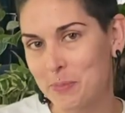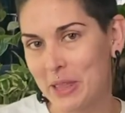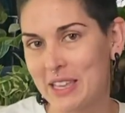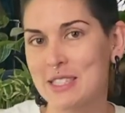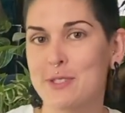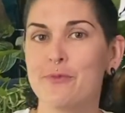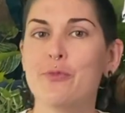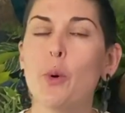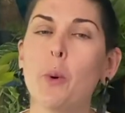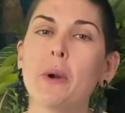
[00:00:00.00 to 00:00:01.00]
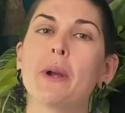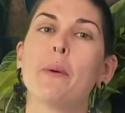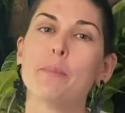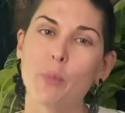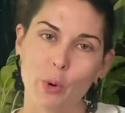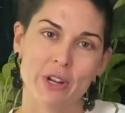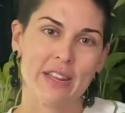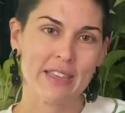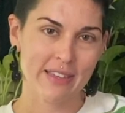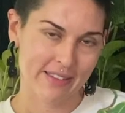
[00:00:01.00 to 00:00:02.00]
plants for
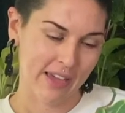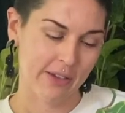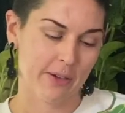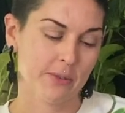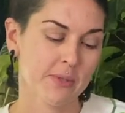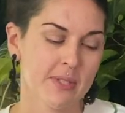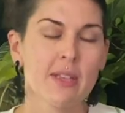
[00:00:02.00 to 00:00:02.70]
mourning geckos.